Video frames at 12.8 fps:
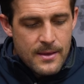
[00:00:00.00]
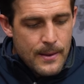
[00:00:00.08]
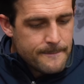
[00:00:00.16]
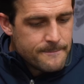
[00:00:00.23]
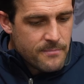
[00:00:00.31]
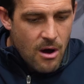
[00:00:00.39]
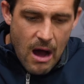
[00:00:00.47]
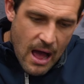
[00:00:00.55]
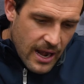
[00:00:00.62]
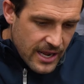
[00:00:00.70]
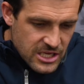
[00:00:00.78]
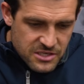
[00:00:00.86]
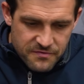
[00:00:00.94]

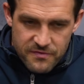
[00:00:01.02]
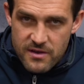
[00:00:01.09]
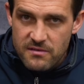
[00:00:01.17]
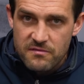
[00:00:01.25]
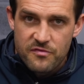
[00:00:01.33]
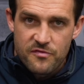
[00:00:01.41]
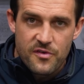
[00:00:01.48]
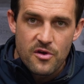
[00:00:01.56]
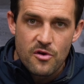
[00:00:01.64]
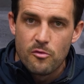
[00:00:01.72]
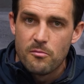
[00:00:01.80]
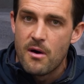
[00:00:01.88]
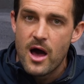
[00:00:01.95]
mileage fit and
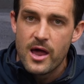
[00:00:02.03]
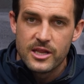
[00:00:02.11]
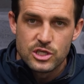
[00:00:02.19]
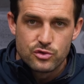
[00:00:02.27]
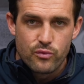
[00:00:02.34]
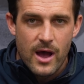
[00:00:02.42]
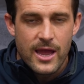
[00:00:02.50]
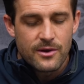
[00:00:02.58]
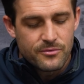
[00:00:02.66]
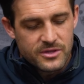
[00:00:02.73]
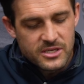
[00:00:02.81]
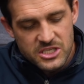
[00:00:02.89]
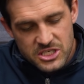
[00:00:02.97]
feel, mileage weight
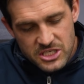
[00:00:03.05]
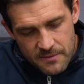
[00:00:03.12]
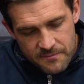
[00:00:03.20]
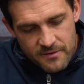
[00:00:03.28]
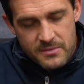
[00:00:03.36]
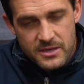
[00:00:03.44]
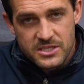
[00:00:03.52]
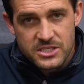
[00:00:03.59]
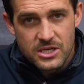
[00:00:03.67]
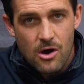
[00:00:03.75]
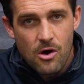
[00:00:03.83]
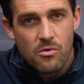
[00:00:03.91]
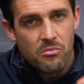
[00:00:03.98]
with a stiffer
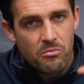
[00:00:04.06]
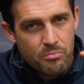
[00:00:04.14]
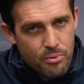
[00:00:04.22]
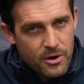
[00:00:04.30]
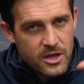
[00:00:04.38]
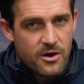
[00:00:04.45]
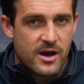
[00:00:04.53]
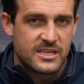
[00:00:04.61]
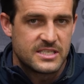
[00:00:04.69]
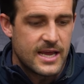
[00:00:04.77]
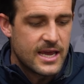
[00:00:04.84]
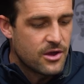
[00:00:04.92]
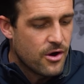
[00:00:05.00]
midsole, pretty high
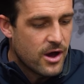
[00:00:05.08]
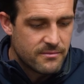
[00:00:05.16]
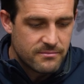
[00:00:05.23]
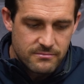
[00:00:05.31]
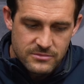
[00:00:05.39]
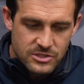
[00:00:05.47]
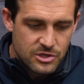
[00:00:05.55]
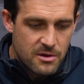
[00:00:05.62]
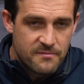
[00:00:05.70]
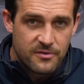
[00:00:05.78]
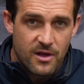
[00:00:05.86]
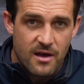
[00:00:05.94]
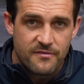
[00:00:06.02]
stack height. Zoom
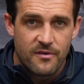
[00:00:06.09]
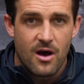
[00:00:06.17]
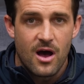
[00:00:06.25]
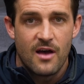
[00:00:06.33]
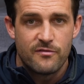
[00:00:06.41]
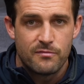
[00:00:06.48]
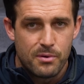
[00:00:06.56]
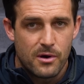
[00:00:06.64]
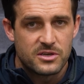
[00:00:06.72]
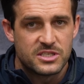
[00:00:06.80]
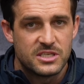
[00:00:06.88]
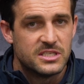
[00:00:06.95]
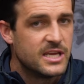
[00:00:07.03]
Fly 5,
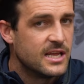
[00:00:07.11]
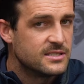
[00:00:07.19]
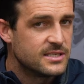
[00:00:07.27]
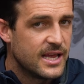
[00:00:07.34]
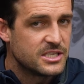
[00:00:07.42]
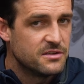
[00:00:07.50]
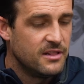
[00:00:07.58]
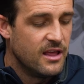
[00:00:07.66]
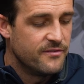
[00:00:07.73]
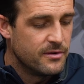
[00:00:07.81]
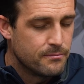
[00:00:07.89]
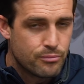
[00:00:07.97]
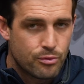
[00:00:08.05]
Boston
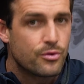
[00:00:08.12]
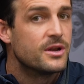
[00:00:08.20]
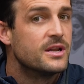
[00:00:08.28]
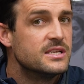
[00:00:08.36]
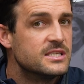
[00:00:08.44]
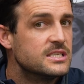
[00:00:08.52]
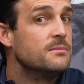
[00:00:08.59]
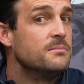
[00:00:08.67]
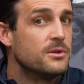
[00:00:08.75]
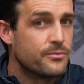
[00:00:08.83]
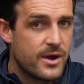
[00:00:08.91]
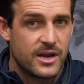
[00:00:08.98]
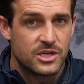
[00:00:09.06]
10/11, pretty similar
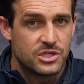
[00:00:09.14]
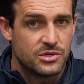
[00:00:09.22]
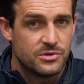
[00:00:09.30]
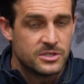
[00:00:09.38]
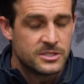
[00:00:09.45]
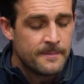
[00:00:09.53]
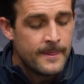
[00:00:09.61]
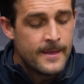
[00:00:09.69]
running shoes.